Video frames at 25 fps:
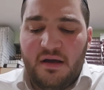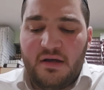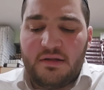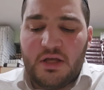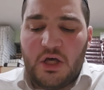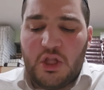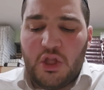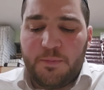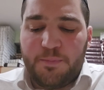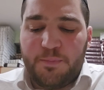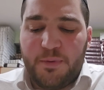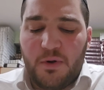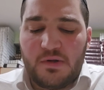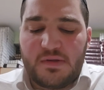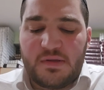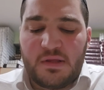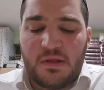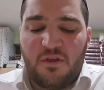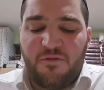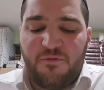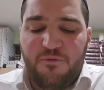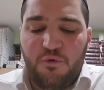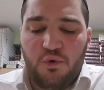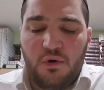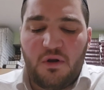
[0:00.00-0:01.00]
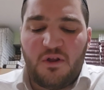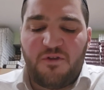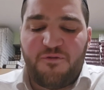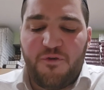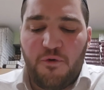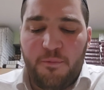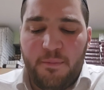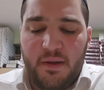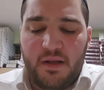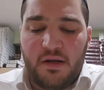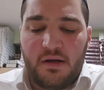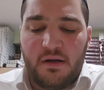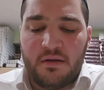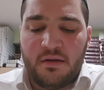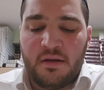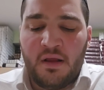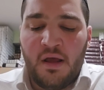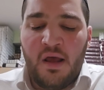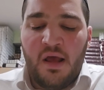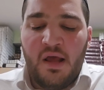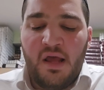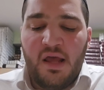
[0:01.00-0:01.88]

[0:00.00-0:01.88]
and the other person's food is forbidden.